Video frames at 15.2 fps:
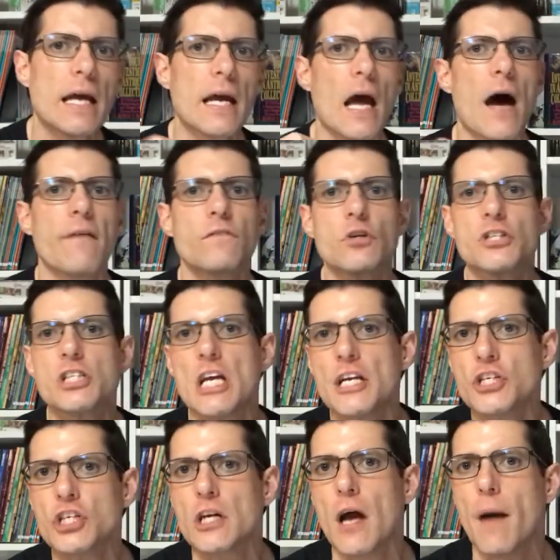
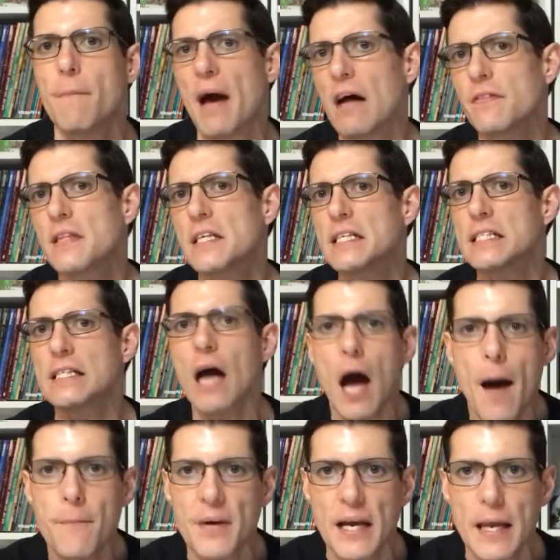conversation about this
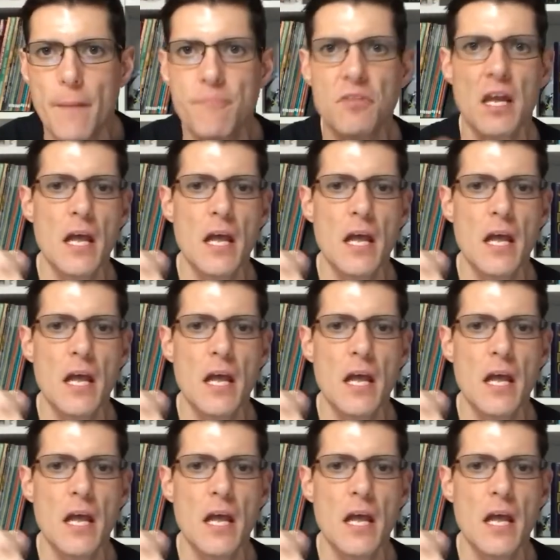topic.